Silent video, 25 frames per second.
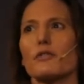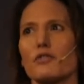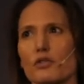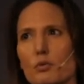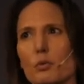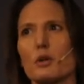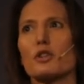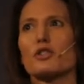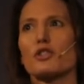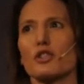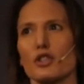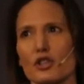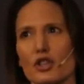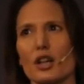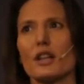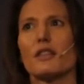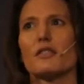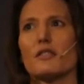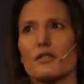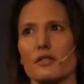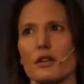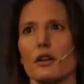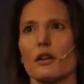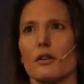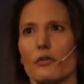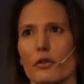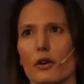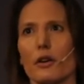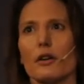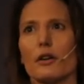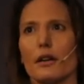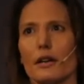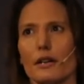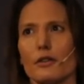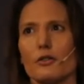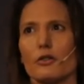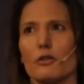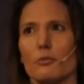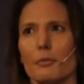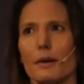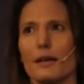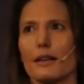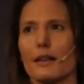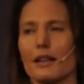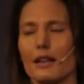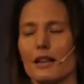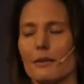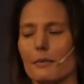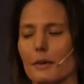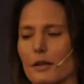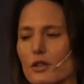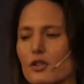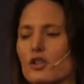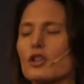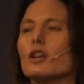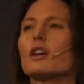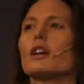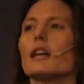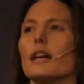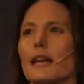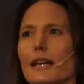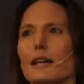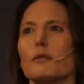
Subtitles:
you've switched the genders over in your mental image,